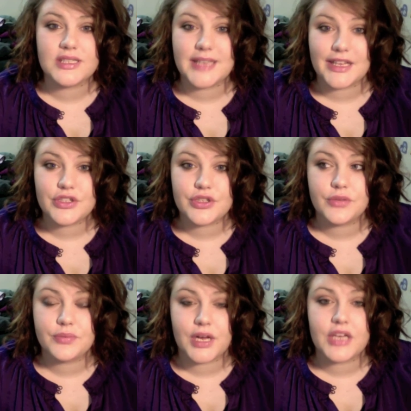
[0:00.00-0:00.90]

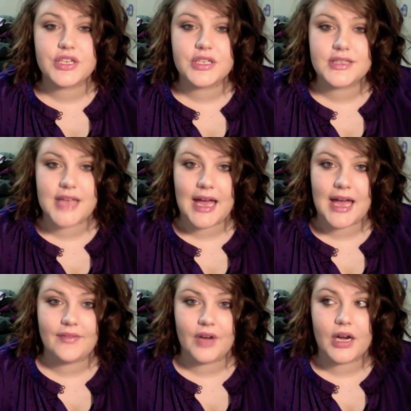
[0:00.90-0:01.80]
essential brushes to
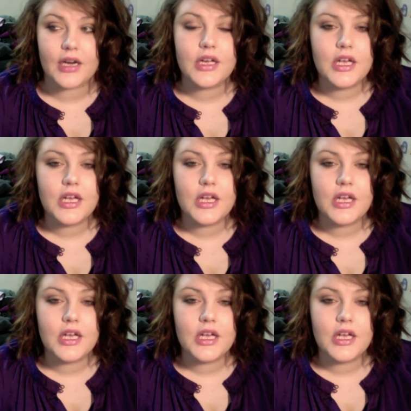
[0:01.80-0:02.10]
have are.